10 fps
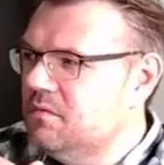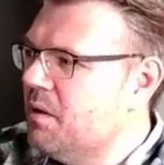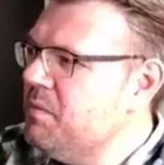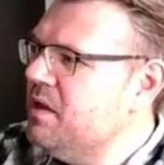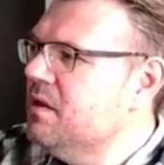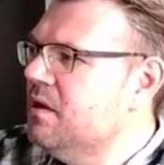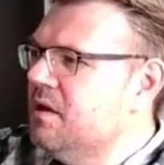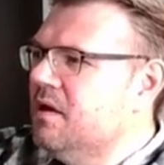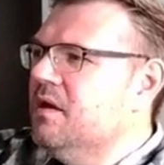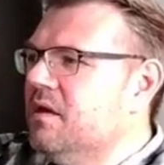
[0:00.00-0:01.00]
I mean,
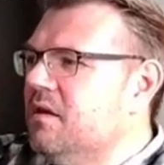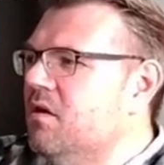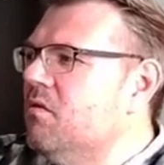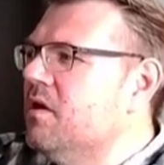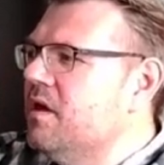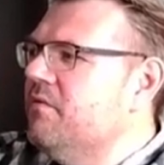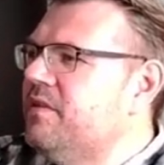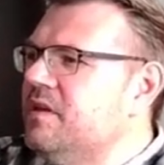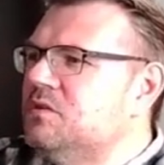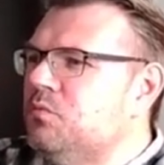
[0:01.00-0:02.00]
you know, if
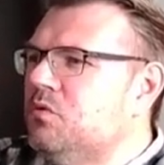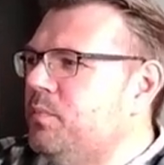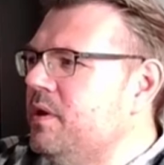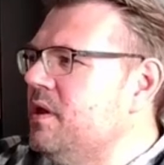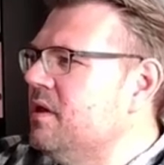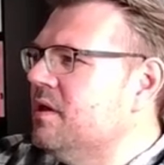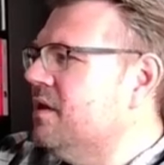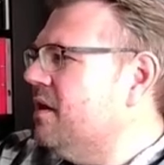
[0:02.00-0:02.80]
this would be,